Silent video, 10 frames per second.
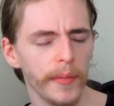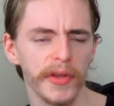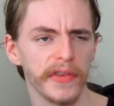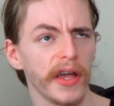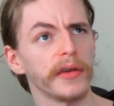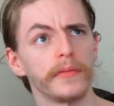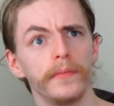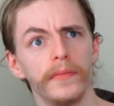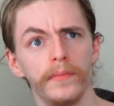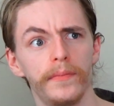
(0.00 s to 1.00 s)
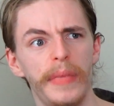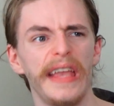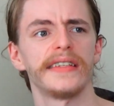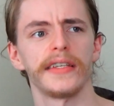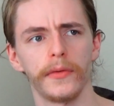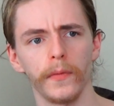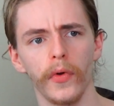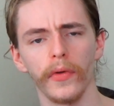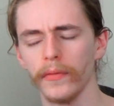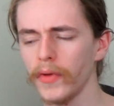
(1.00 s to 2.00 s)
I mean, they had basic
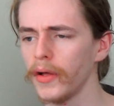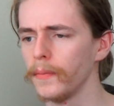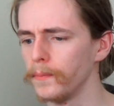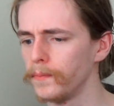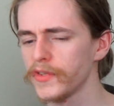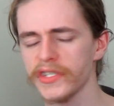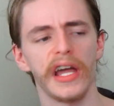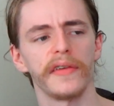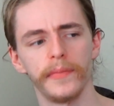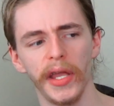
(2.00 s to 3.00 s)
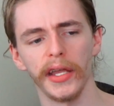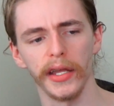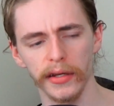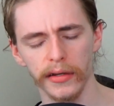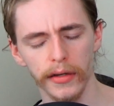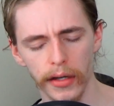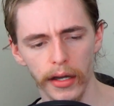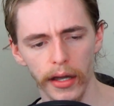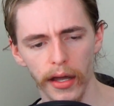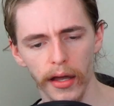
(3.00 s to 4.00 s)
staff making
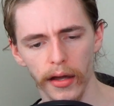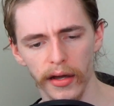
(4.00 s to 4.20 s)
in